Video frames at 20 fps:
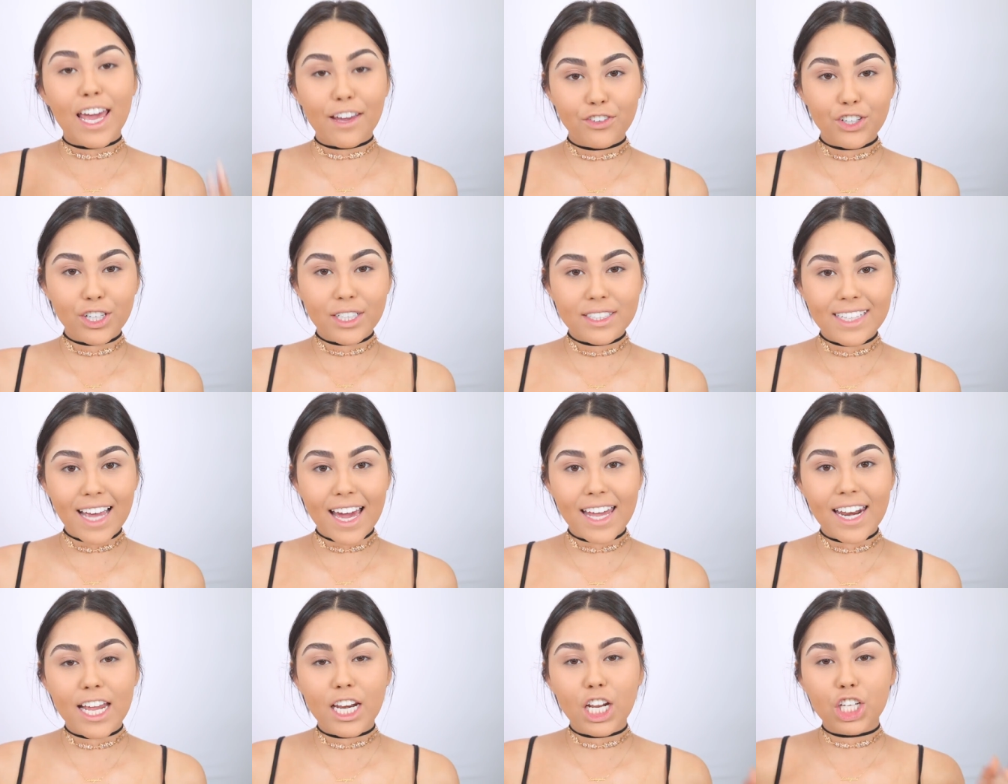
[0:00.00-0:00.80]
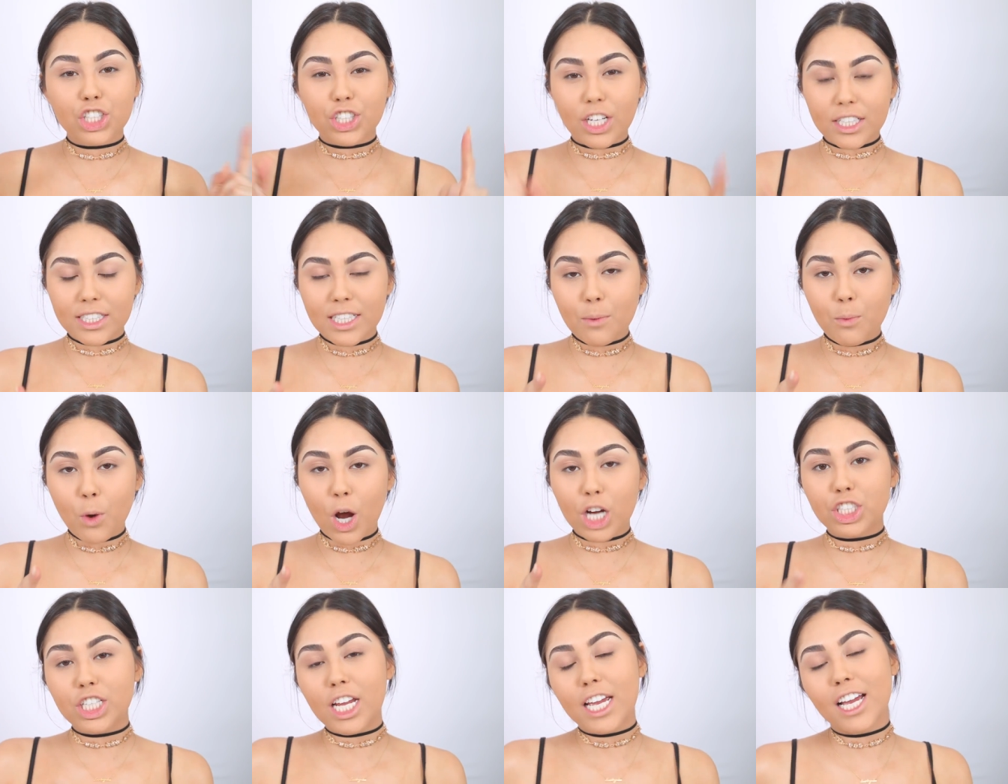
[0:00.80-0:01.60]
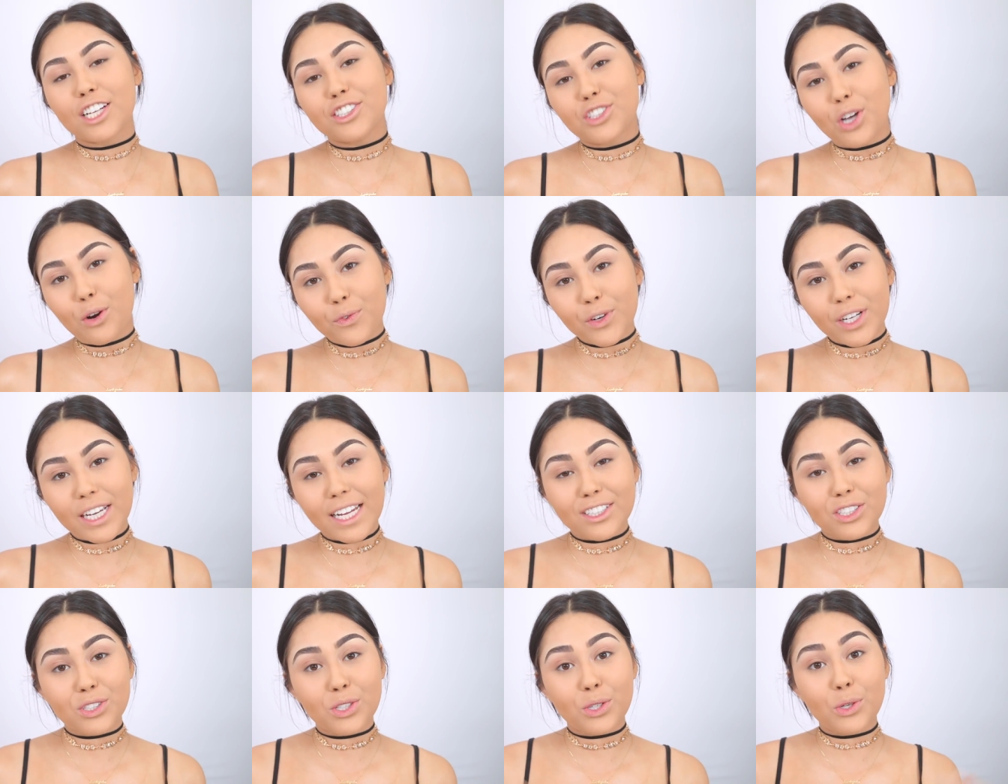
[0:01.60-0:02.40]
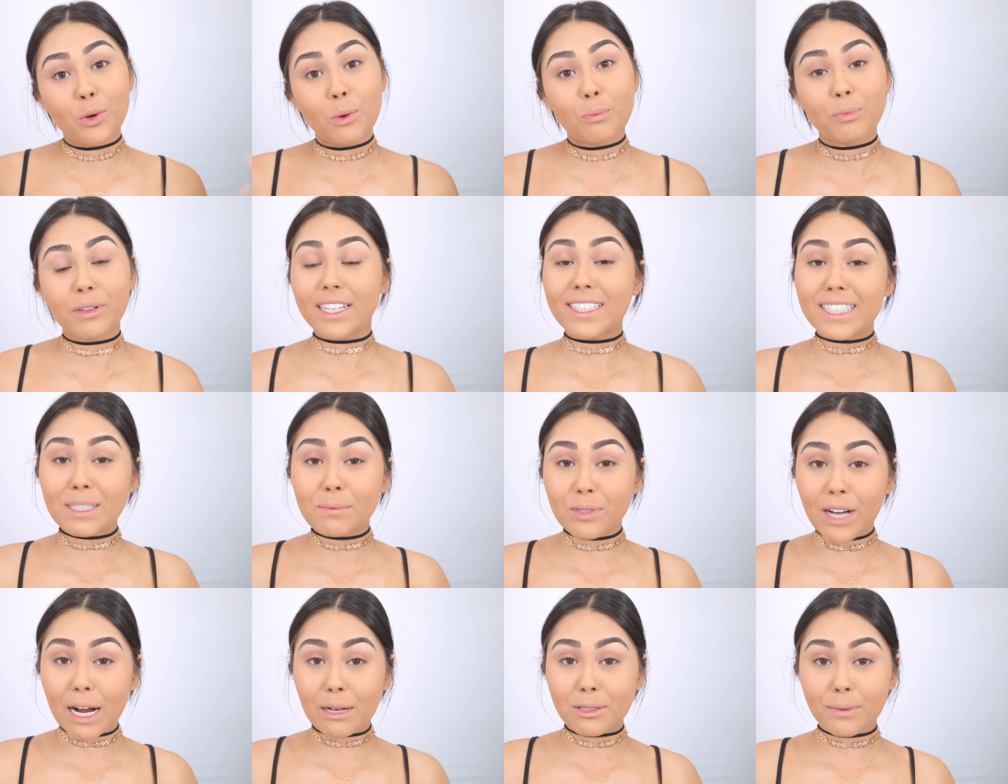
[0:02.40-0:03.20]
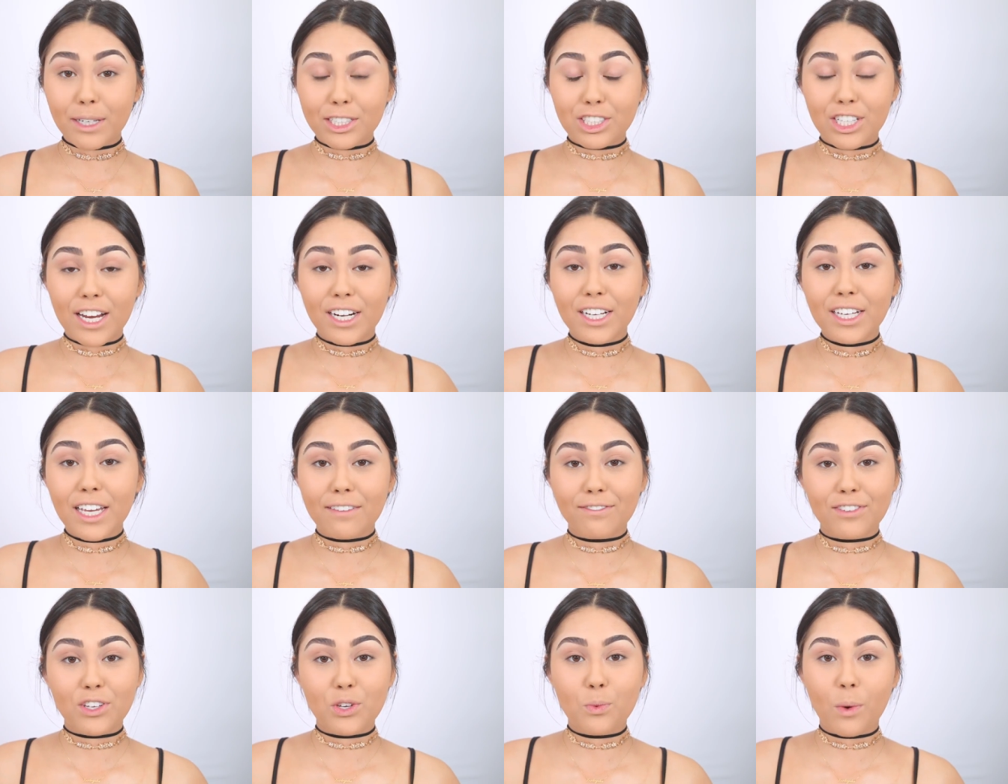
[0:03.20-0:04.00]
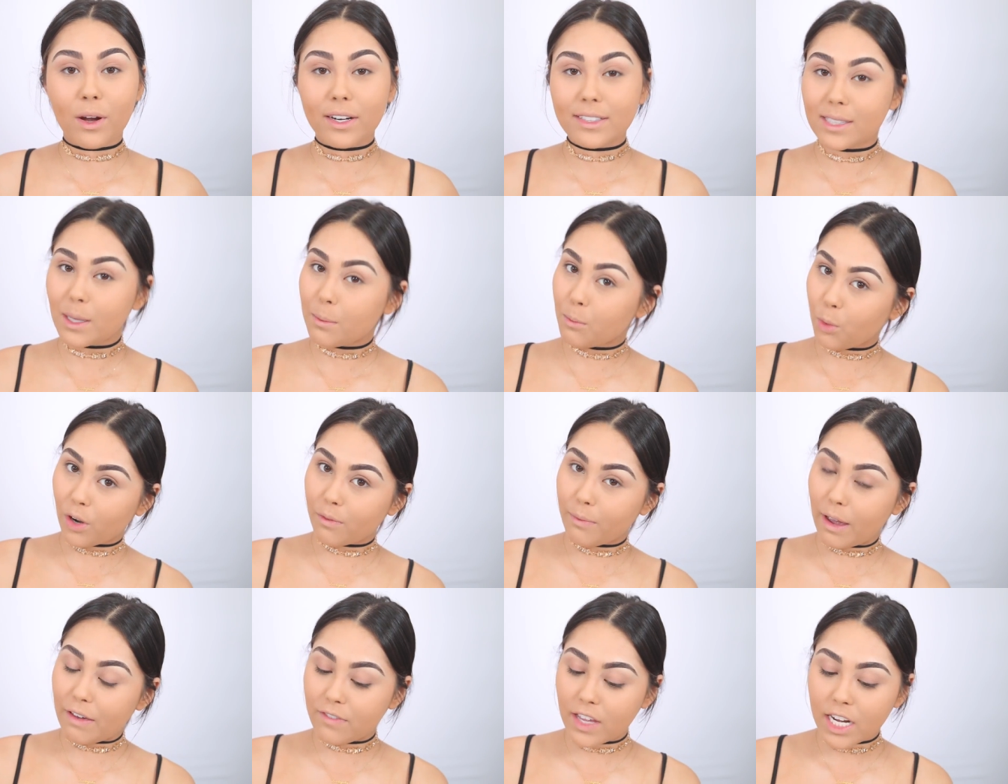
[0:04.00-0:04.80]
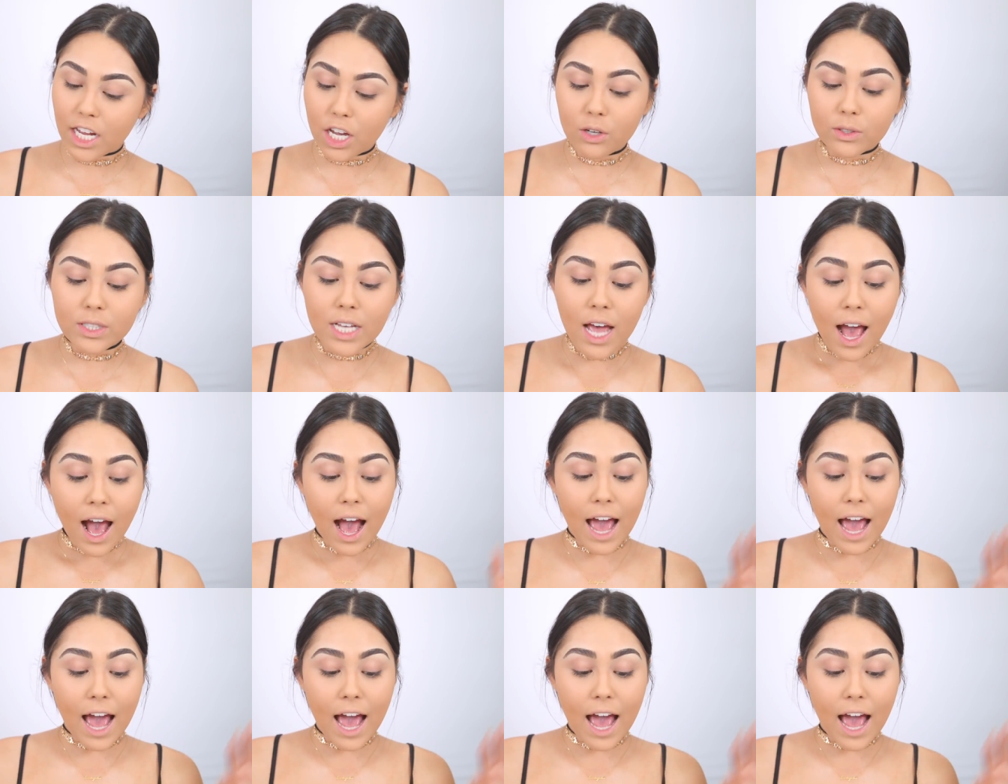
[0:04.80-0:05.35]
if you're excited, just keep watching. Don't forget to please subscribe to my channel if you wanna see more of my videos.